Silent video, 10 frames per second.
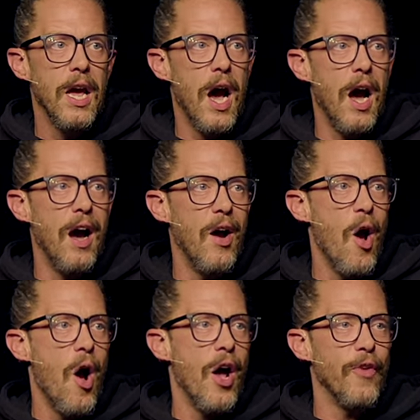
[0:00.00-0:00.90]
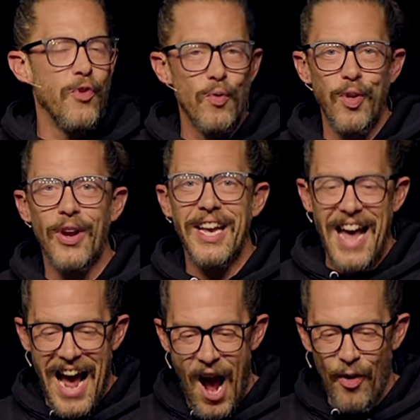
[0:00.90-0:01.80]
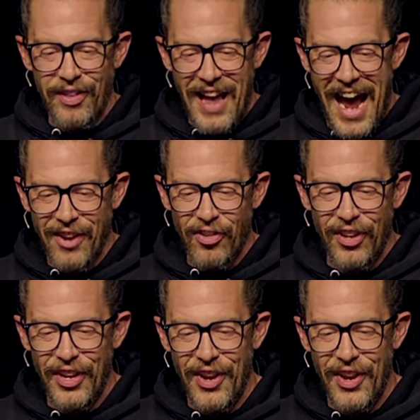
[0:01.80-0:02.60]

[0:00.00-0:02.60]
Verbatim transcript: If you look at how it's actually,